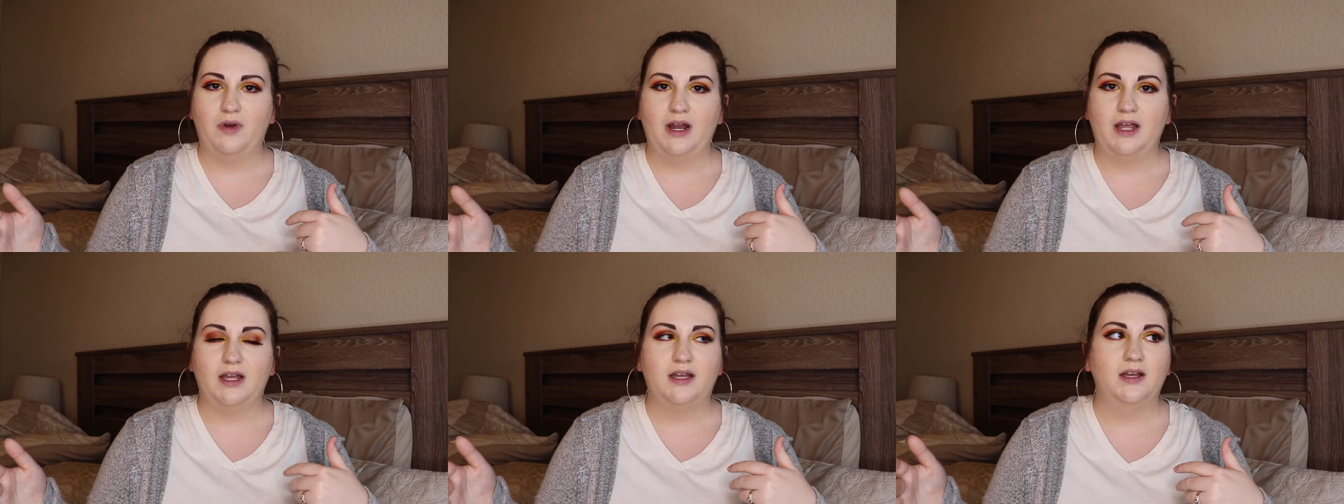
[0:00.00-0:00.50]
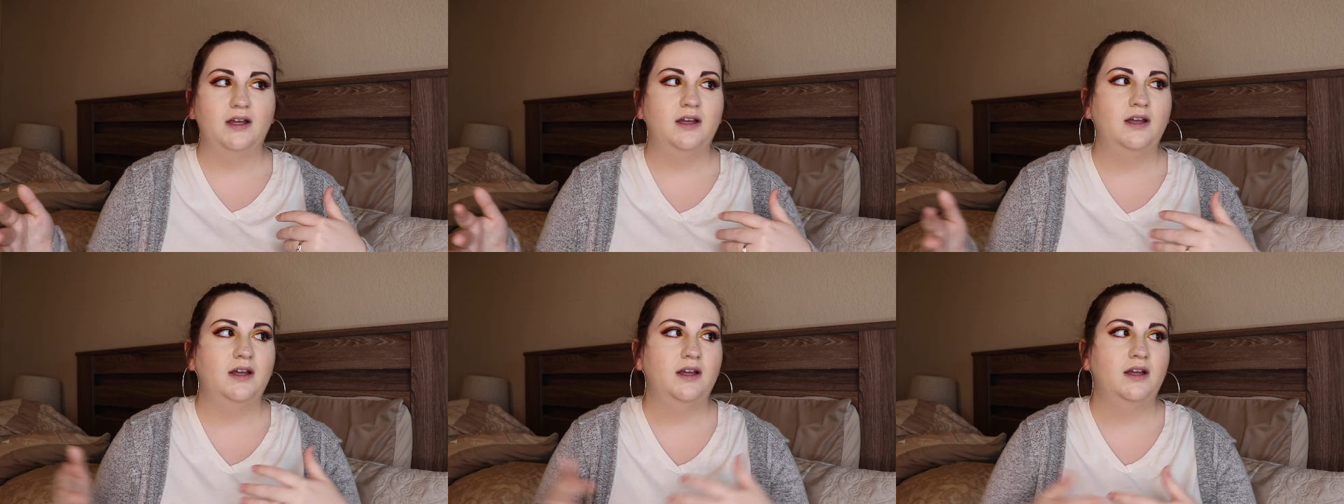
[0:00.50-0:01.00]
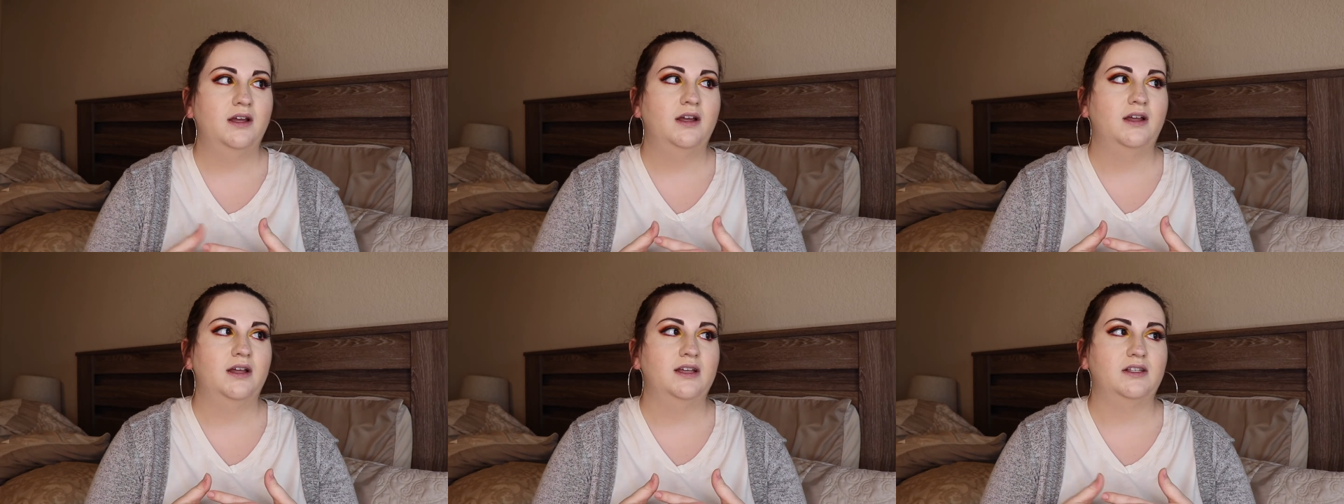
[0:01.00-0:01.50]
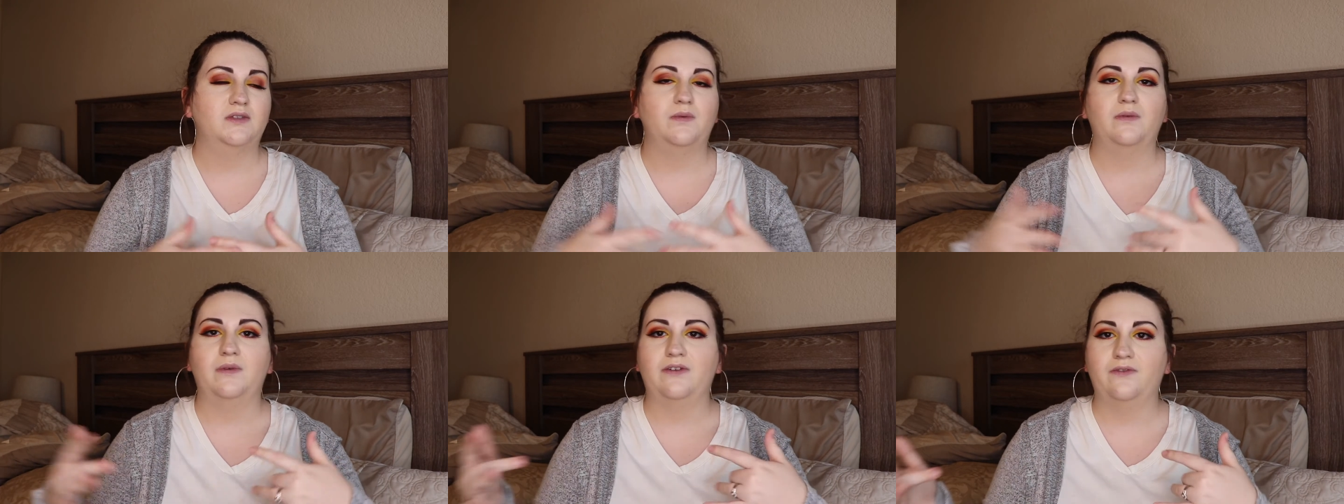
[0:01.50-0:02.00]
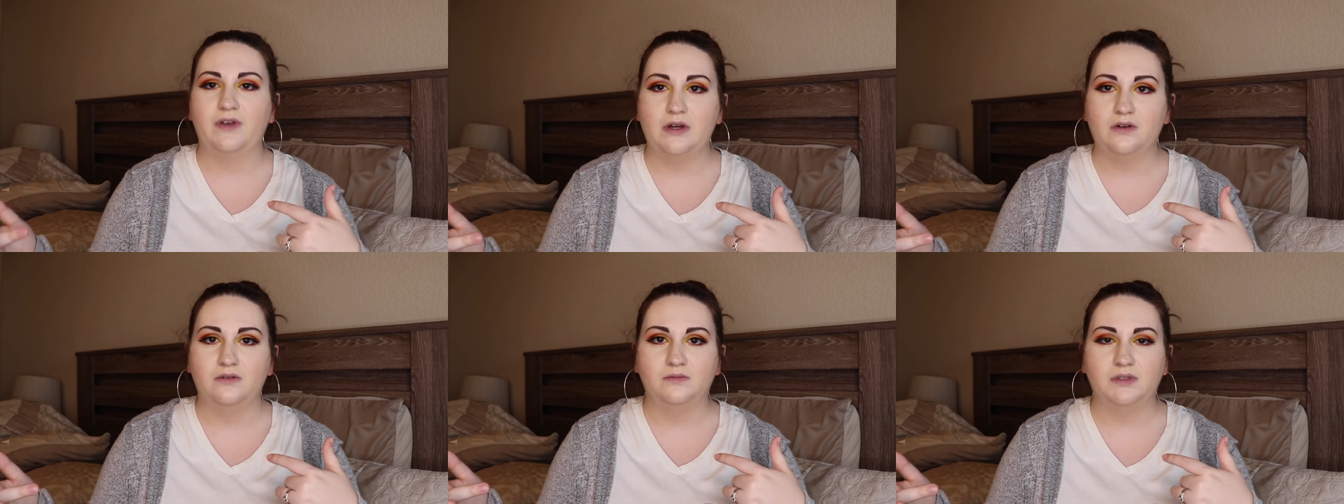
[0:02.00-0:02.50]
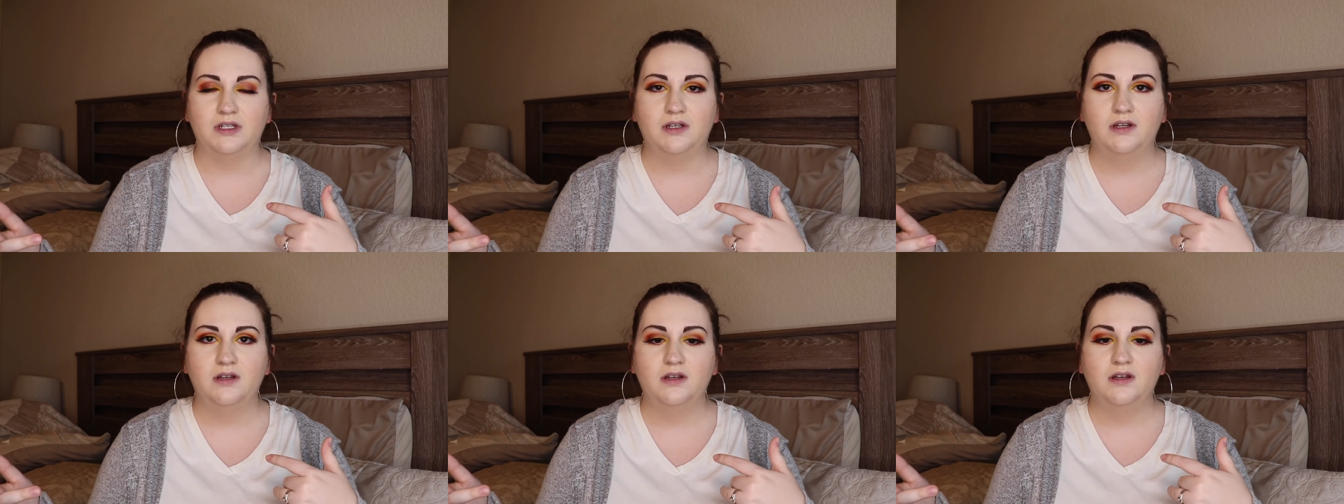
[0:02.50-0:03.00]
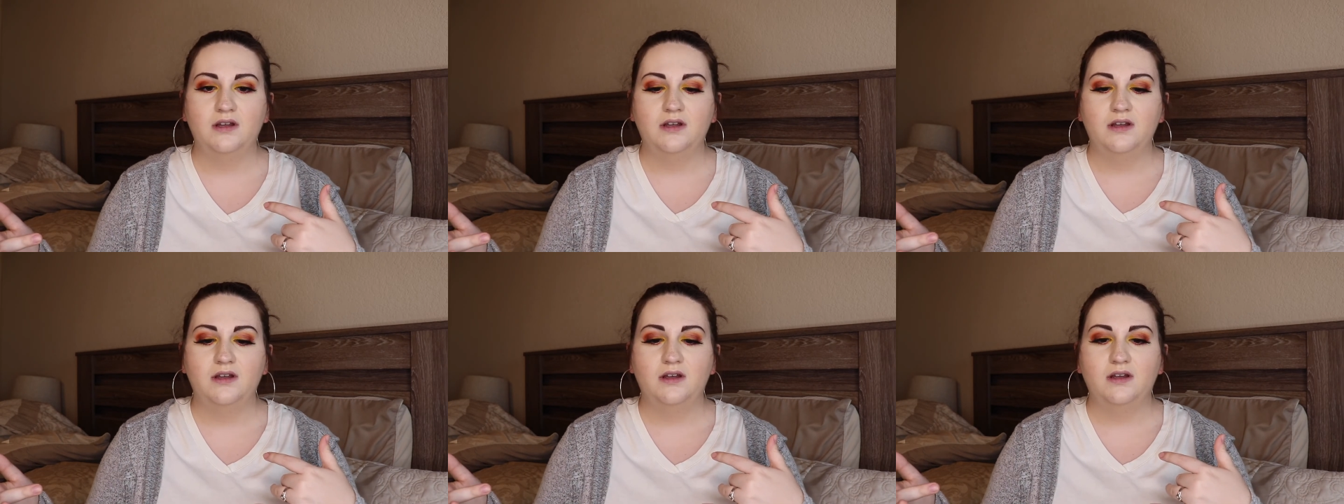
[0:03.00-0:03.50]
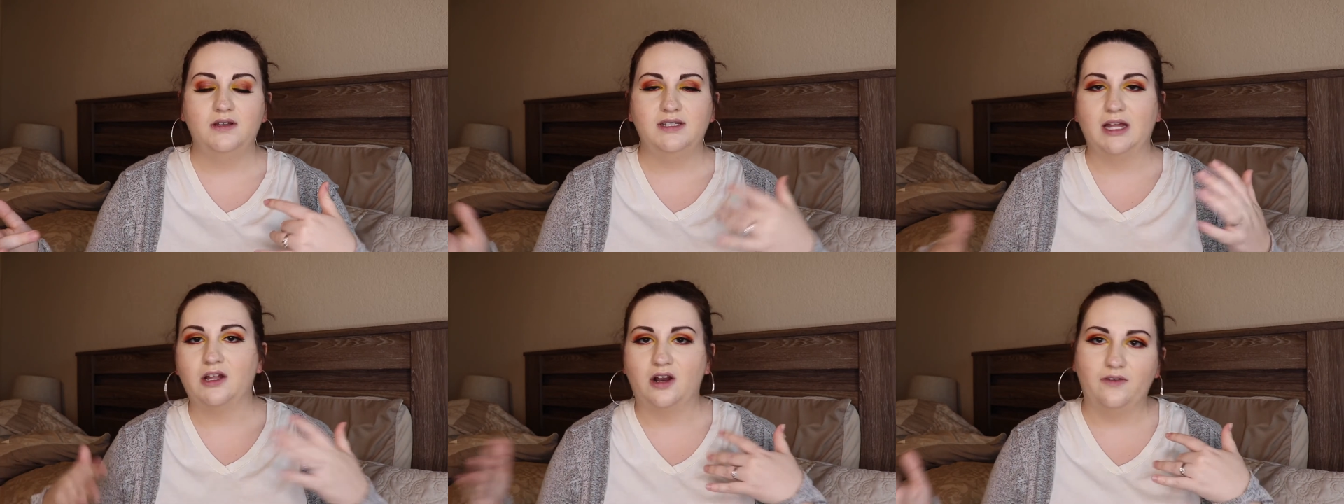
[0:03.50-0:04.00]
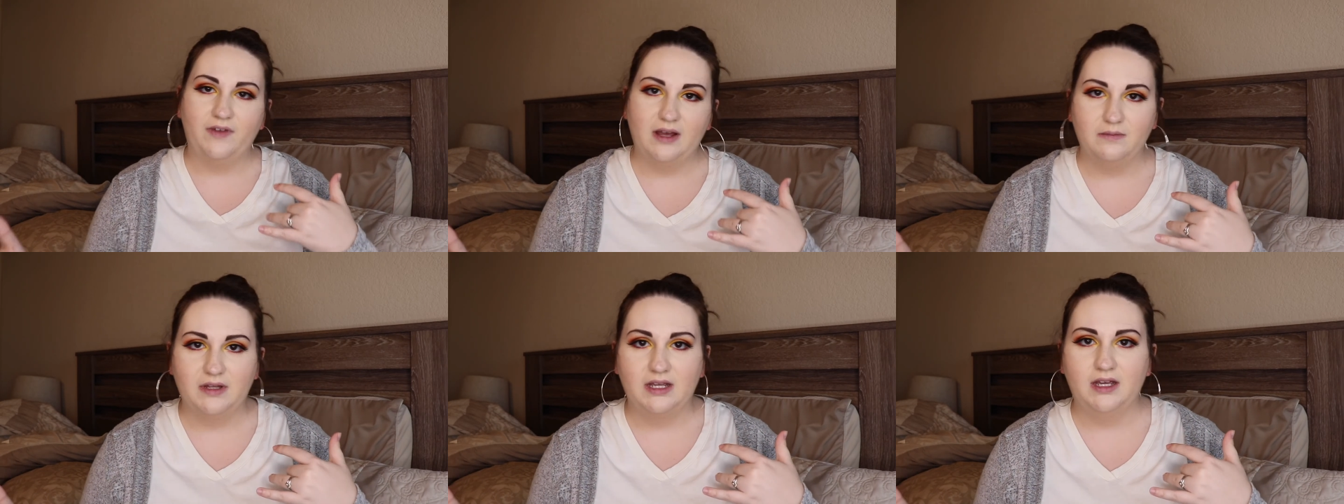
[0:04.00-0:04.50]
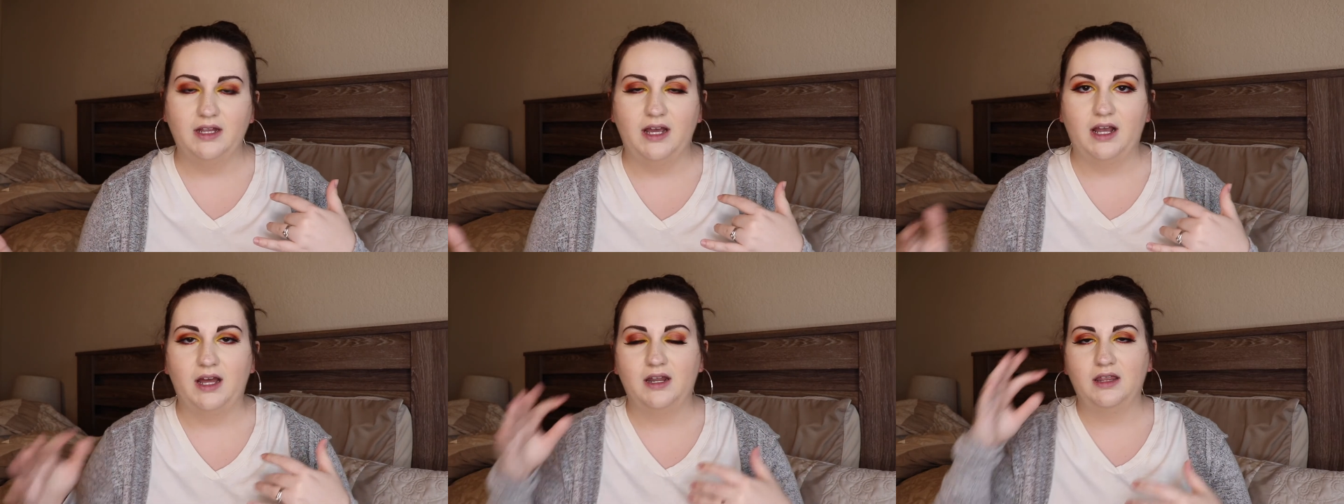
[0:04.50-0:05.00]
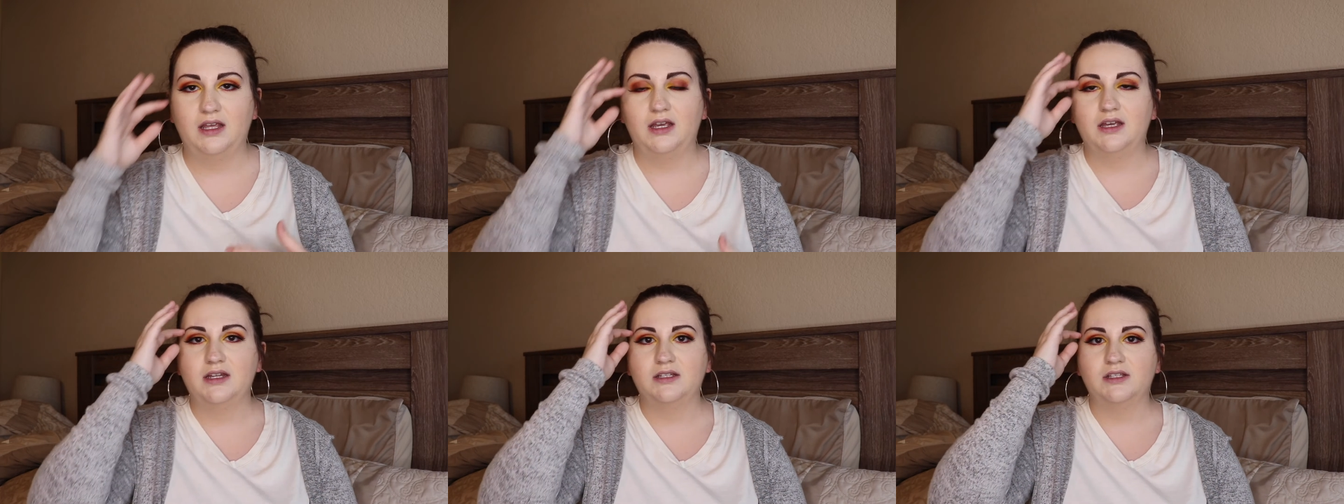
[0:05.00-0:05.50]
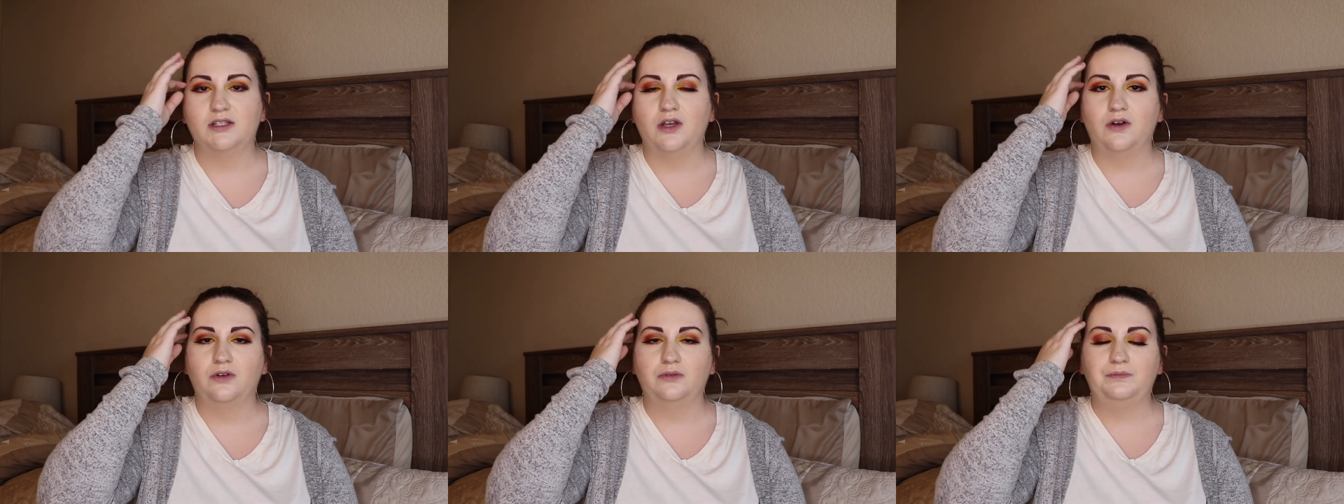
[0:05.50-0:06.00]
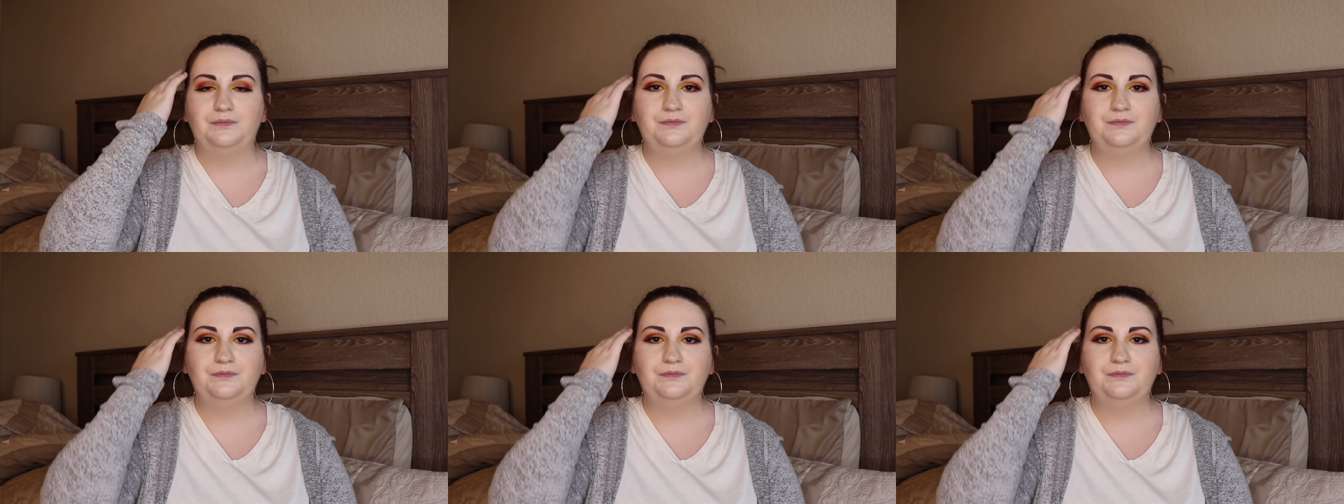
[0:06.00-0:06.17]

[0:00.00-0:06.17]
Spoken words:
break is when we filmed telling our family and that kind of thing. And so